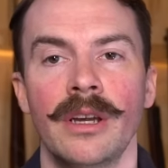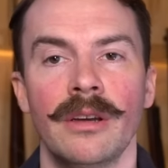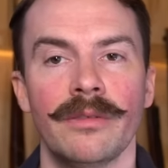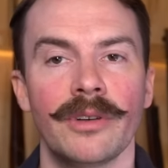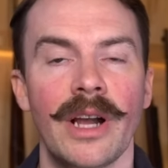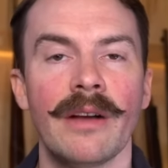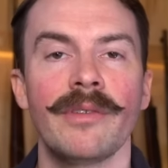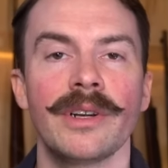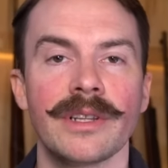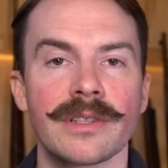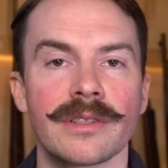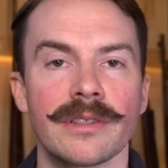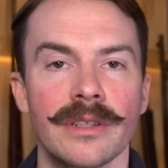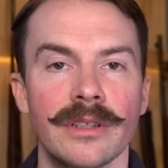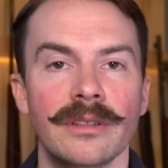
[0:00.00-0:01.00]
for
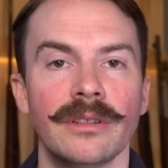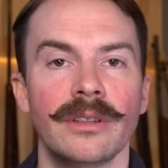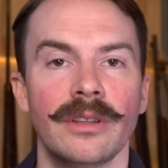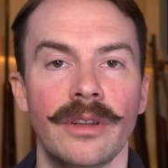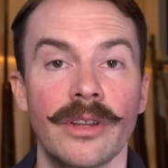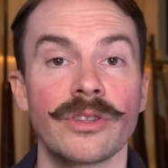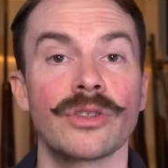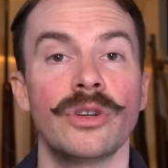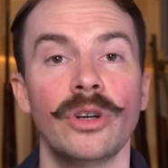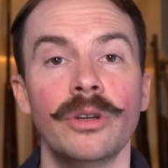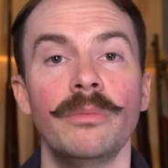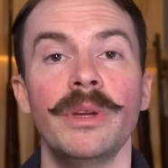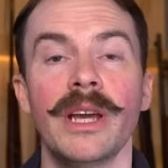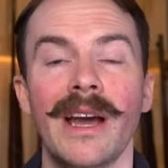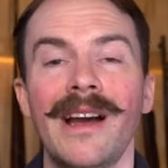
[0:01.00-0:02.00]
evidence that this
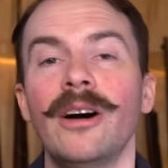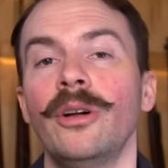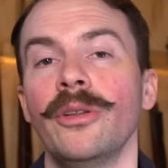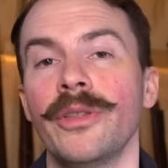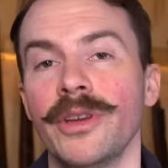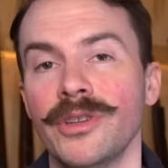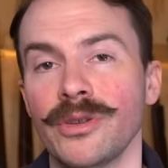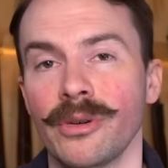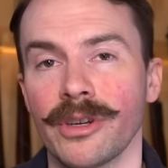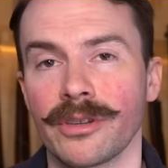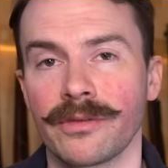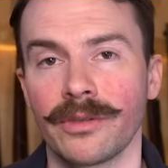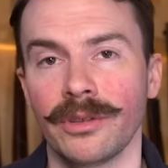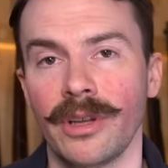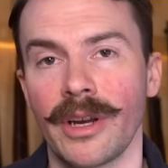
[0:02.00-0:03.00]
could be a healthy choice
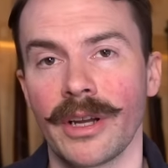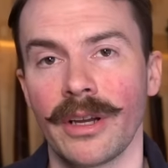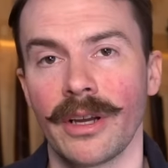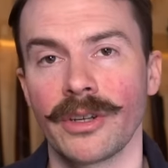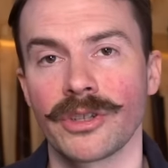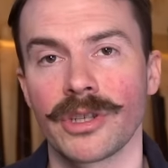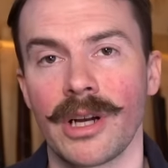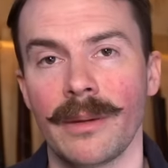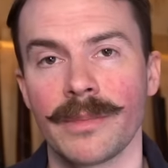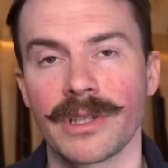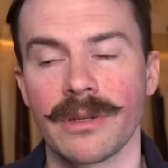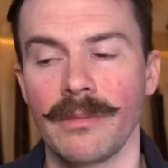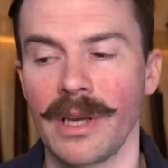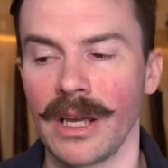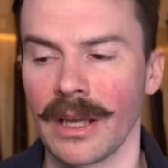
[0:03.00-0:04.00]
for a lot of gun shops
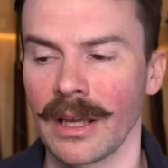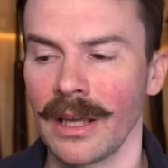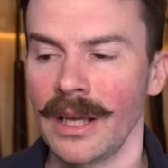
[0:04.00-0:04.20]
to make.